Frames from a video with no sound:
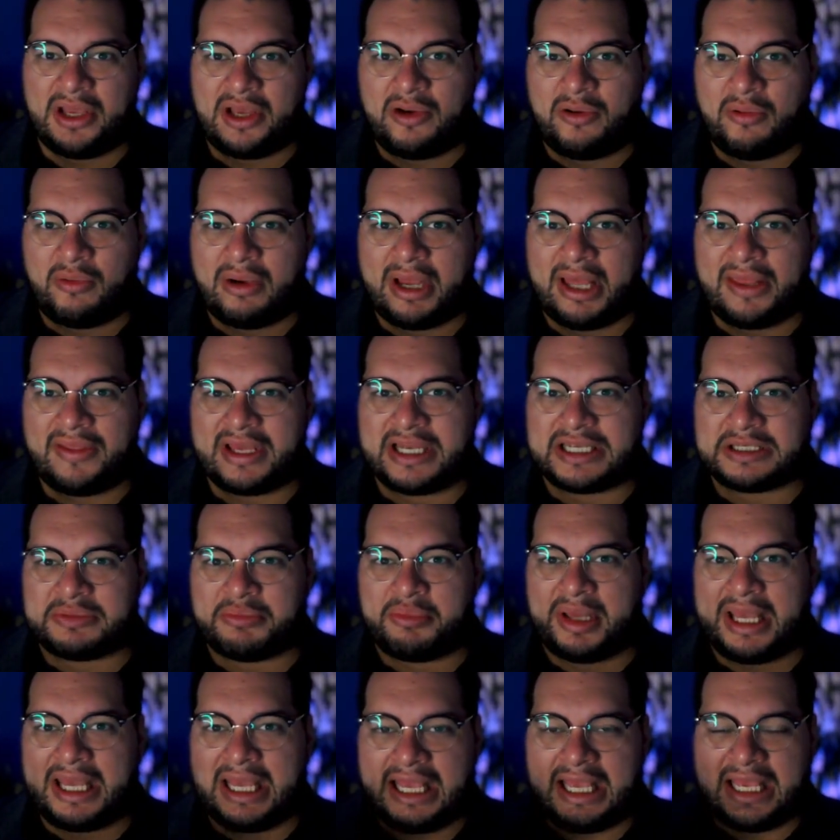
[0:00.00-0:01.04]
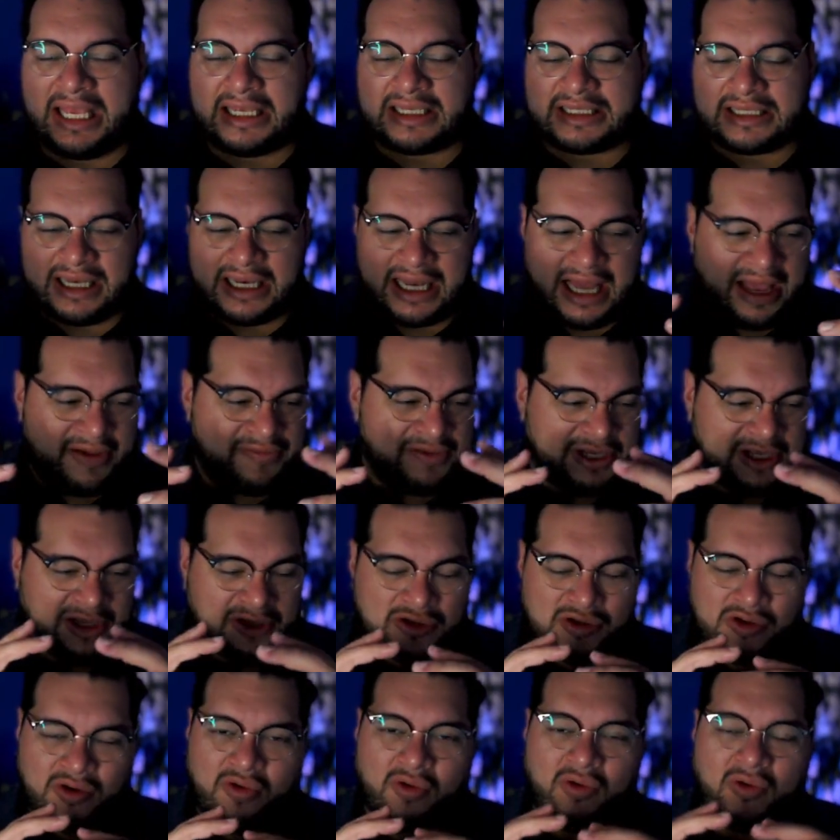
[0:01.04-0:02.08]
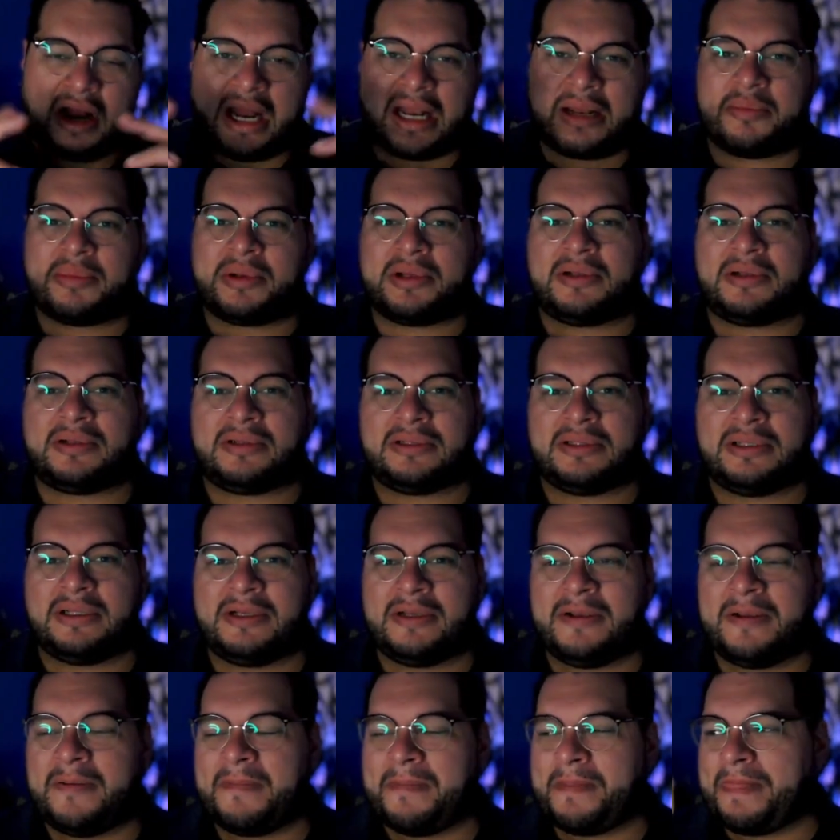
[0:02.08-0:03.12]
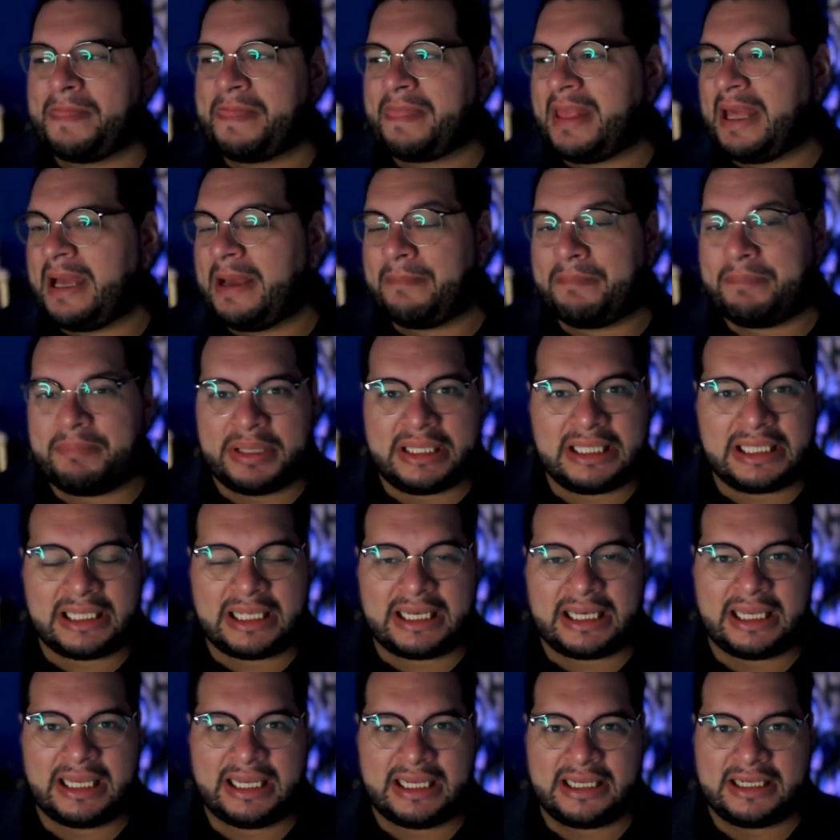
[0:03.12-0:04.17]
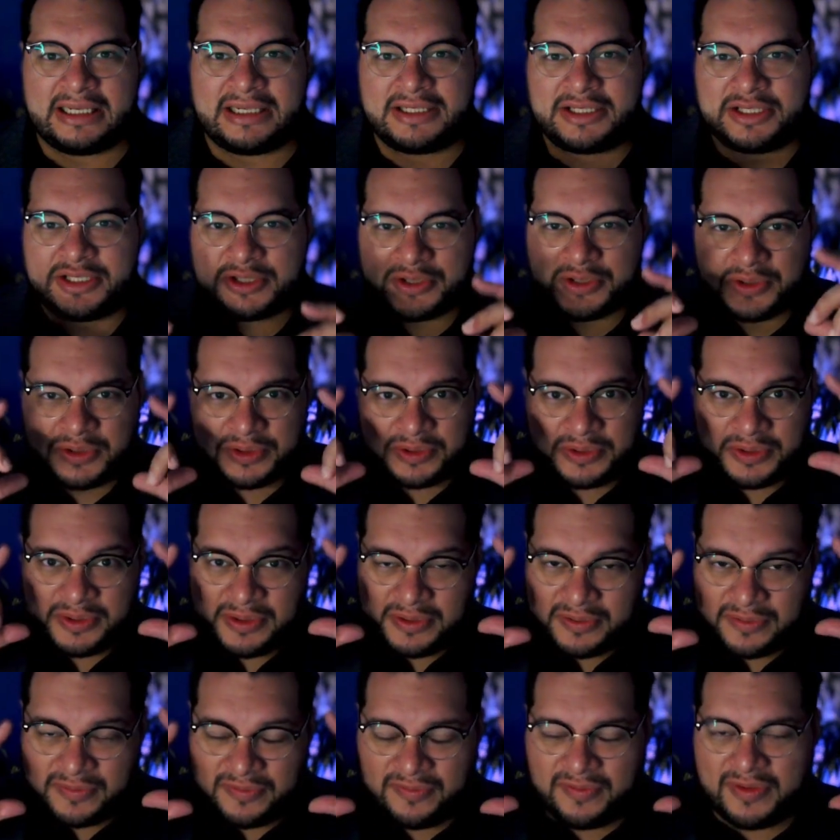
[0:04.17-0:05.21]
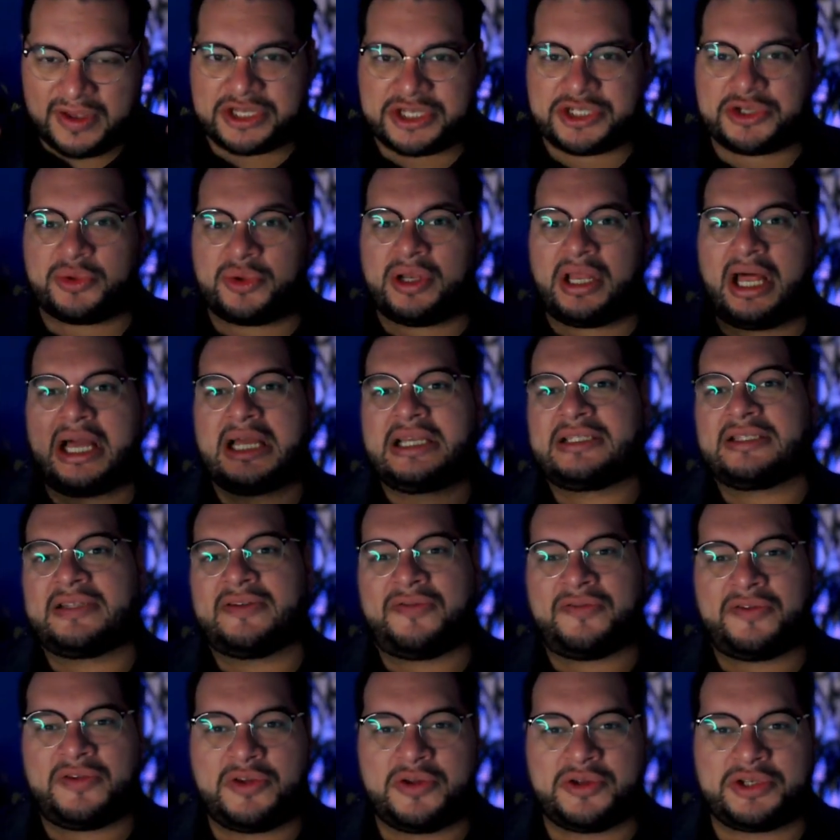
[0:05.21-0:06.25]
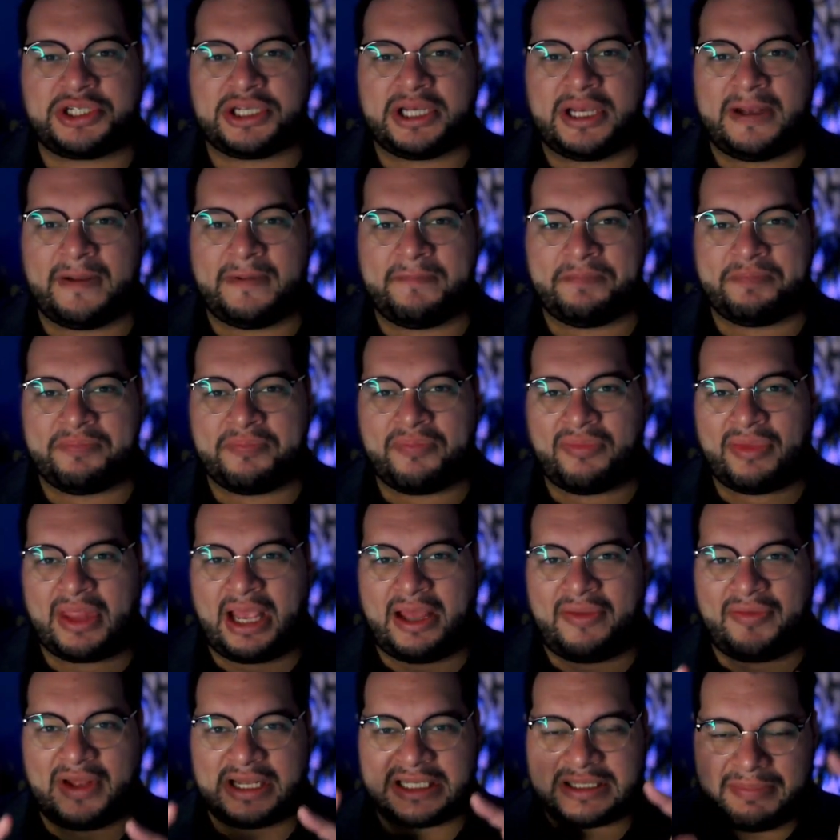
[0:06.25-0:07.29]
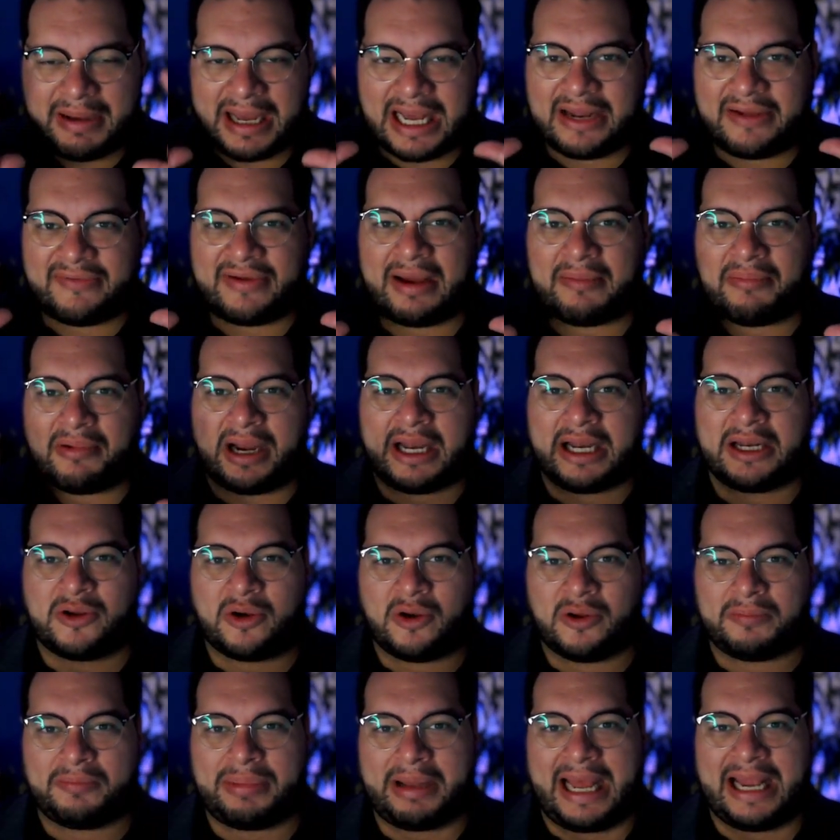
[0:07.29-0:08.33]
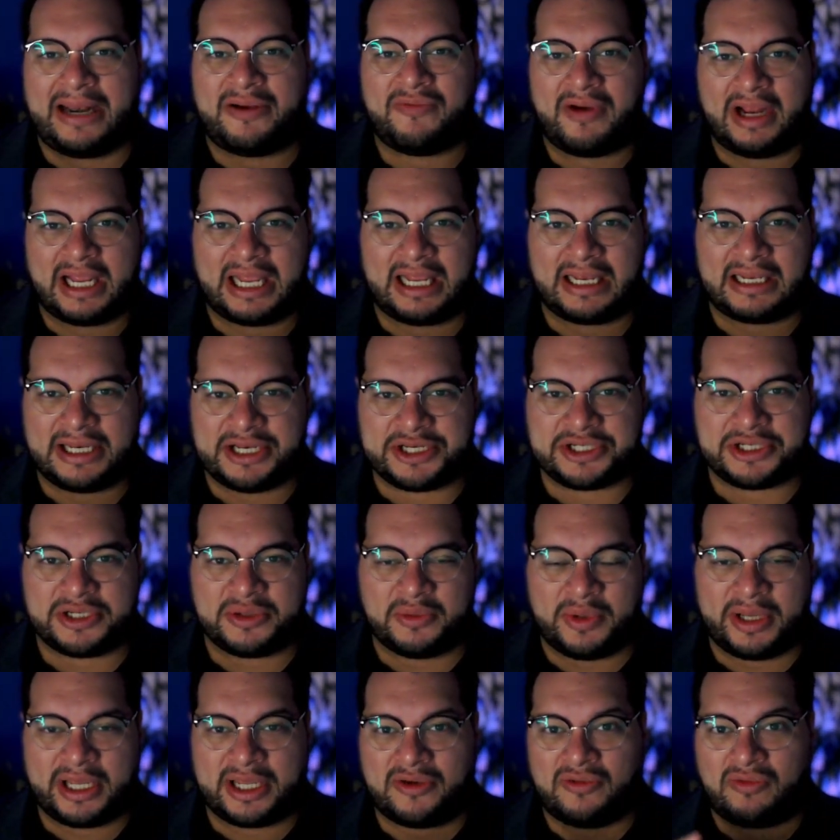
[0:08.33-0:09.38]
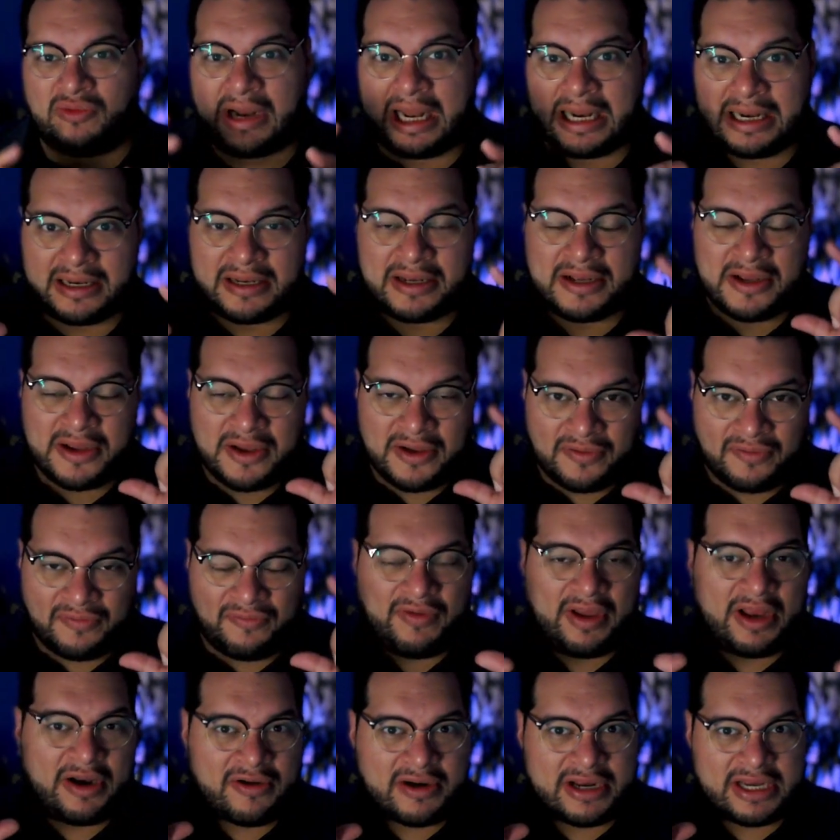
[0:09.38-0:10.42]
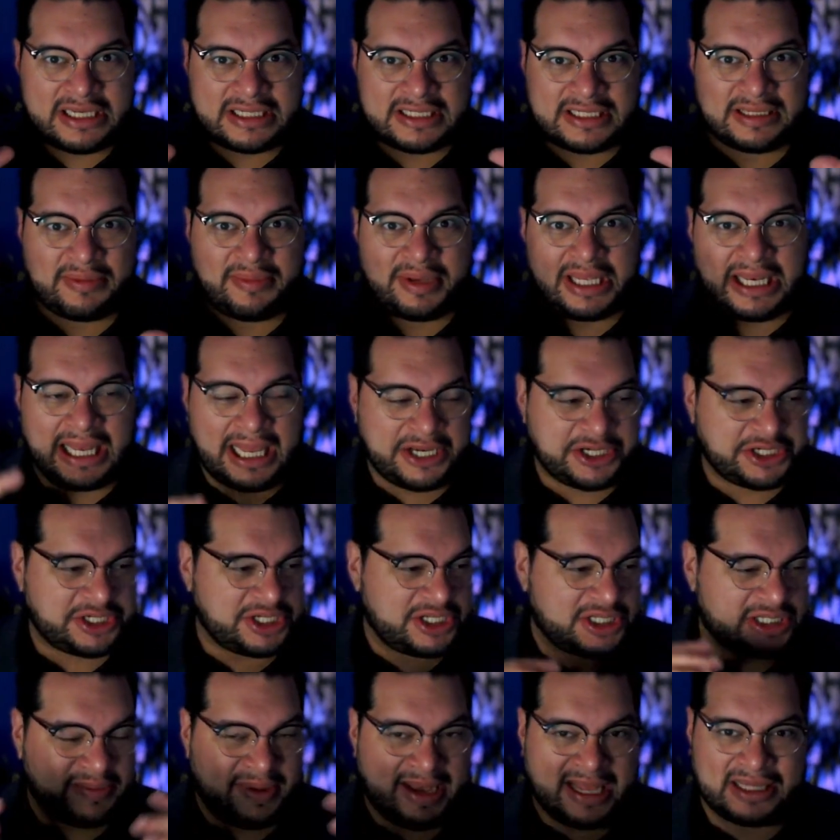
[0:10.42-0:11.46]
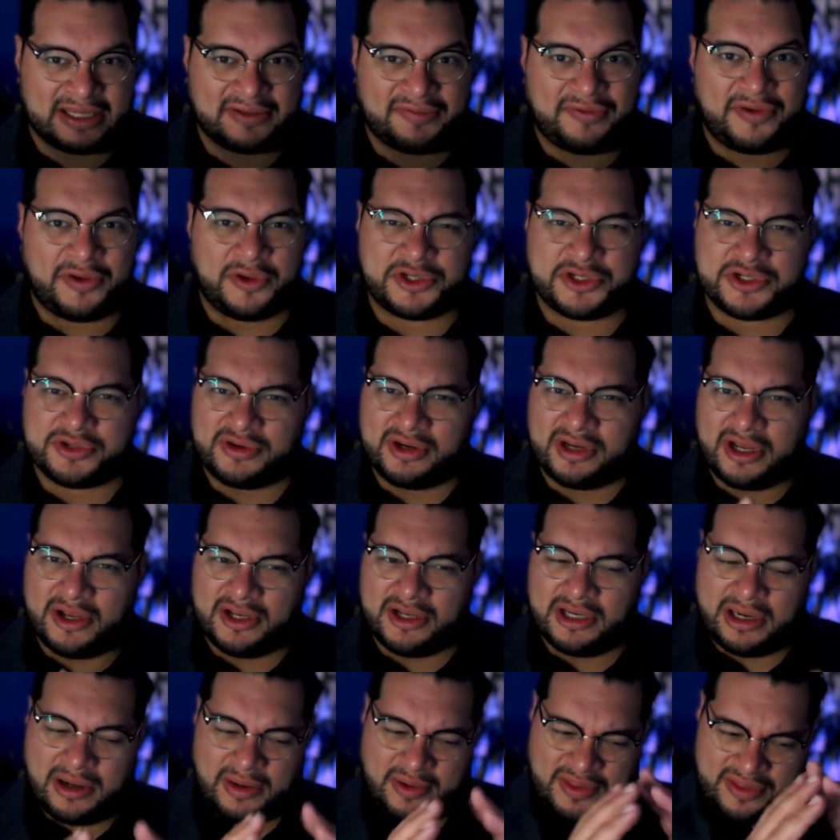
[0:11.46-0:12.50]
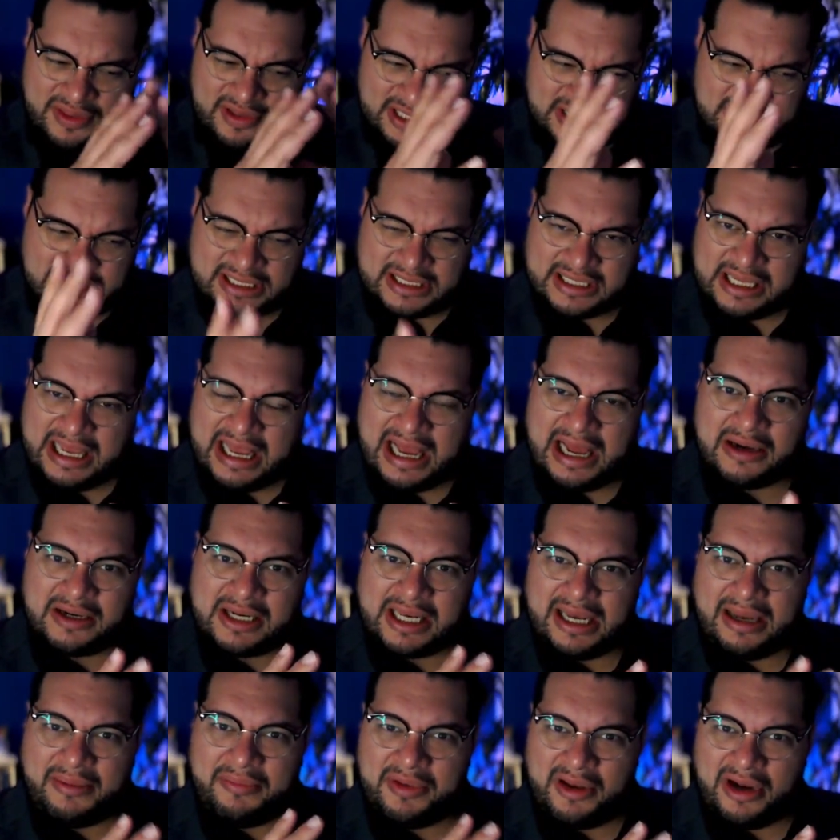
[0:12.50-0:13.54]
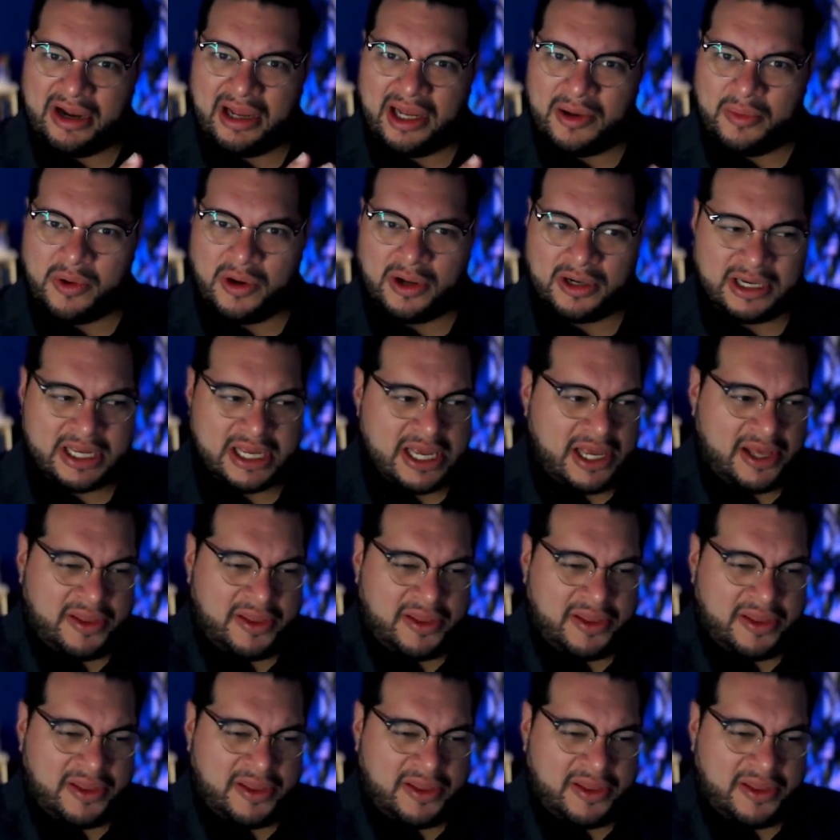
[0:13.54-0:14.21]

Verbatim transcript: We're these beings that have an incredible ability to visualize the future and that's part of our brain called pattern recognition. We can run various simulations about the future and go, you know, this is the outcome that I want.